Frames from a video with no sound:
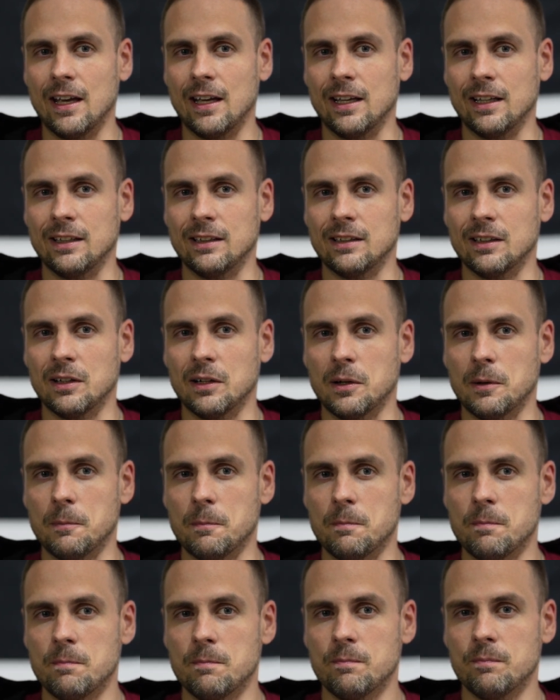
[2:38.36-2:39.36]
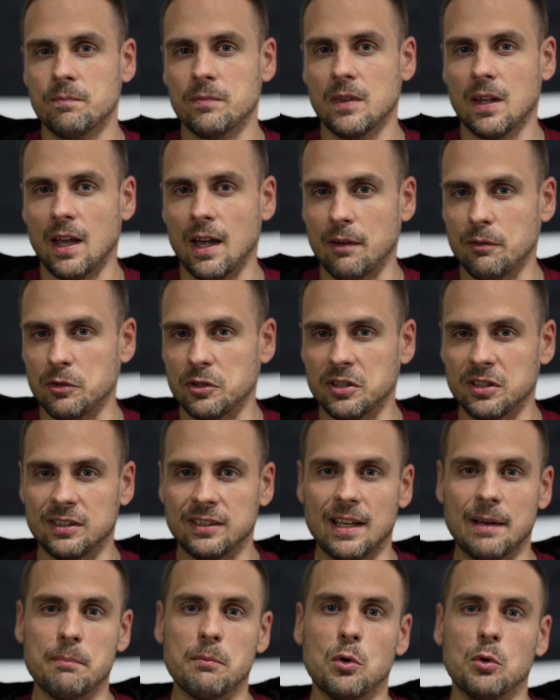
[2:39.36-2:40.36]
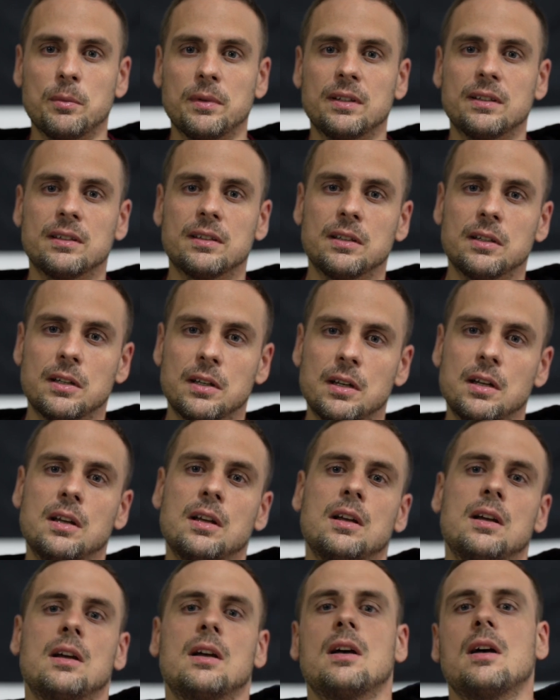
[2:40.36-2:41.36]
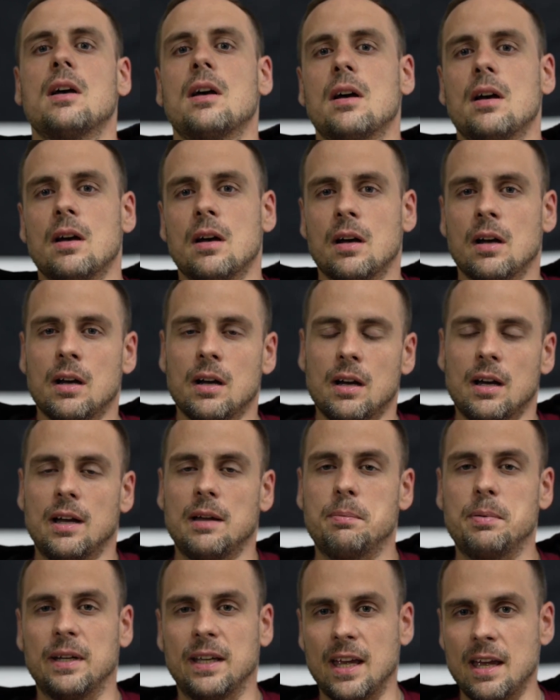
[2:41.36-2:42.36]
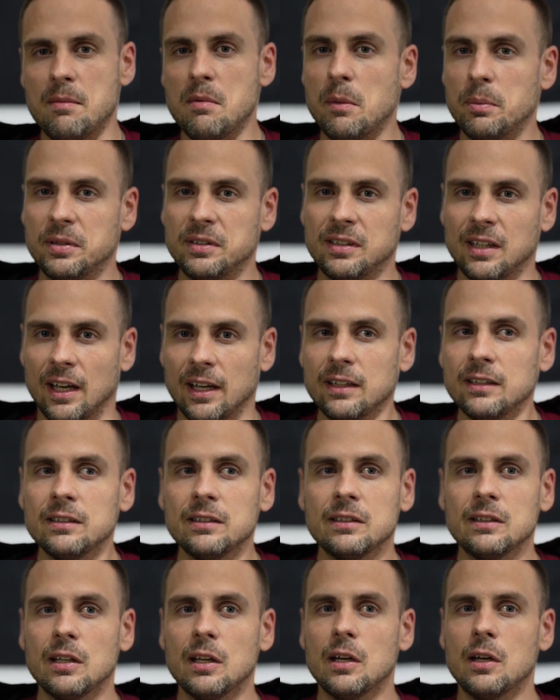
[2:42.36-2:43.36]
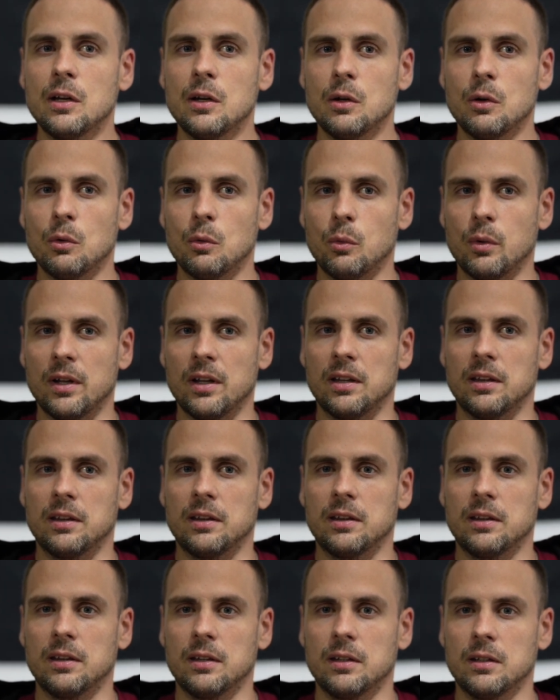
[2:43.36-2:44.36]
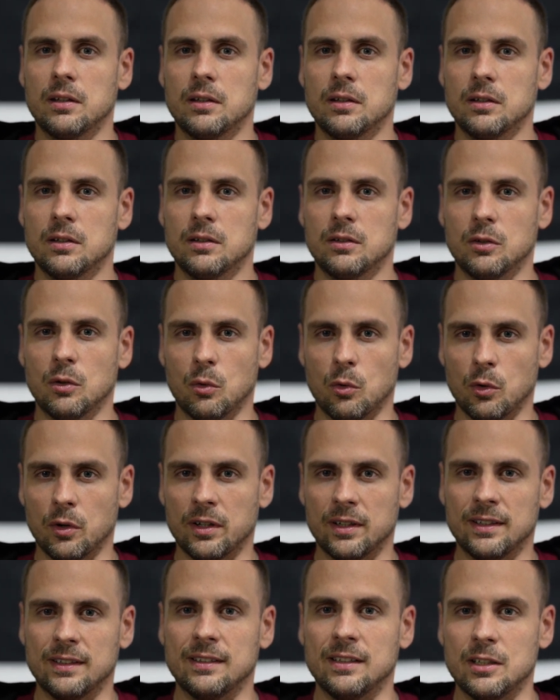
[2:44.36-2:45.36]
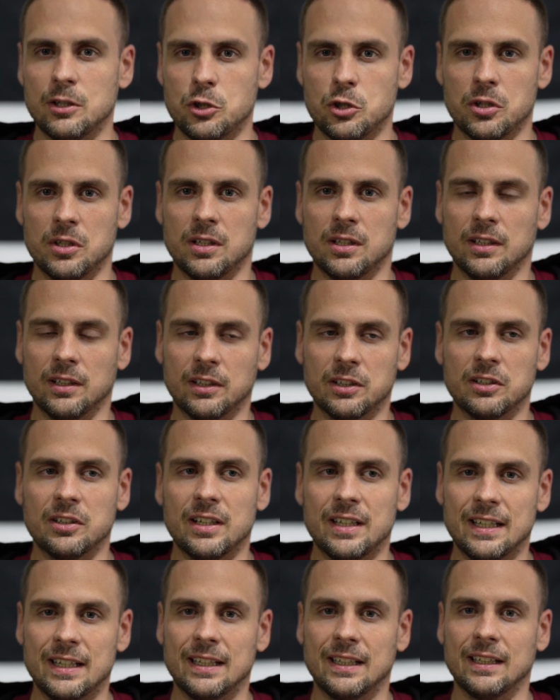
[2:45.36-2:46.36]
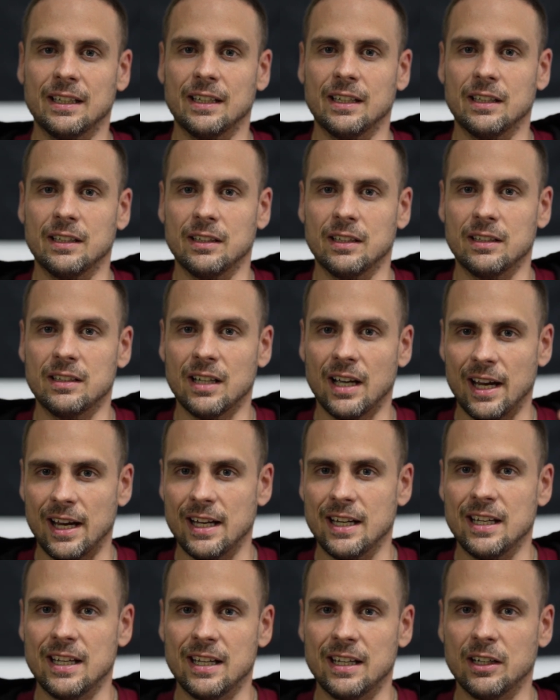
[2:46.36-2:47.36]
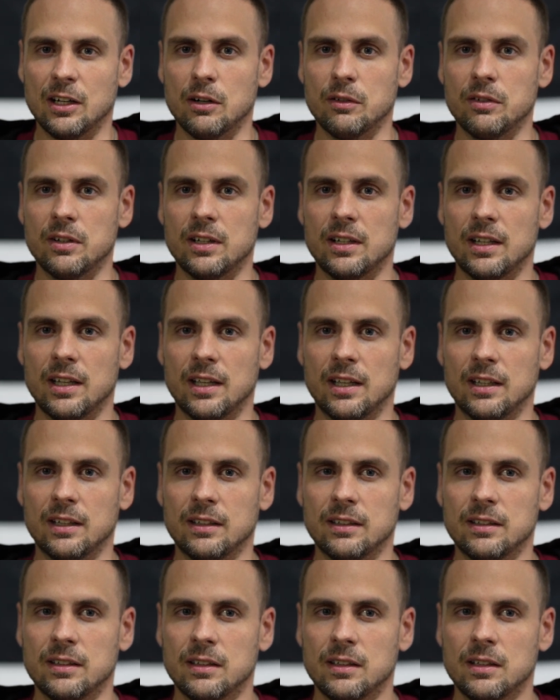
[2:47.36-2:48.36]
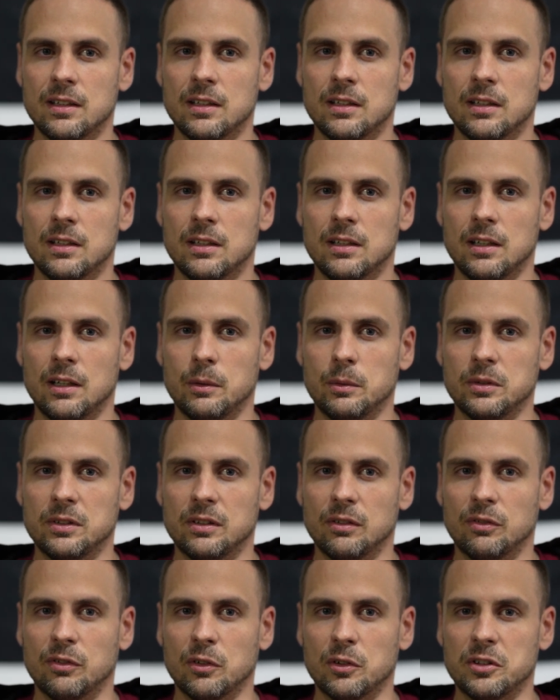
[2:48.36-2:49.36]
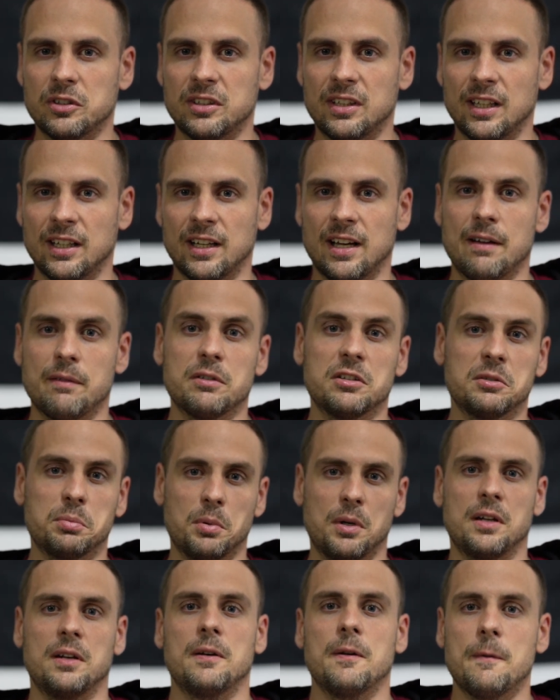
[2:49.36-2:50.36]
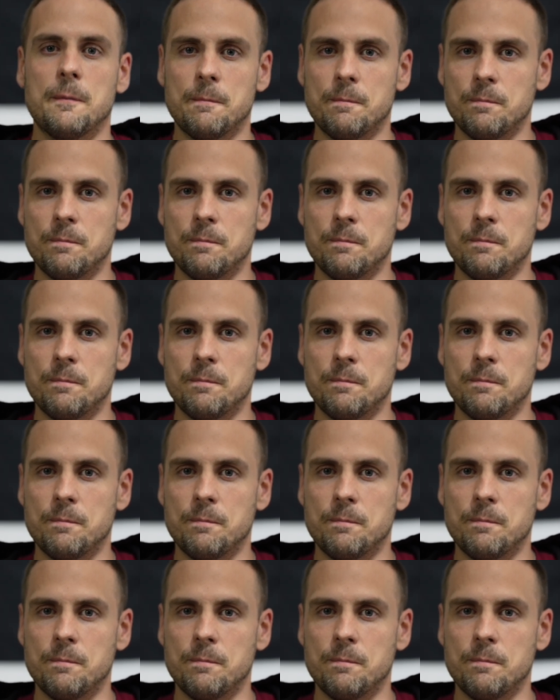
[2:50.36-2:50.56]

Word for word: and um, ever since that moment, I became obsessed with the organization and the cleaning and the tidying of it. And it was the first thing I ever spent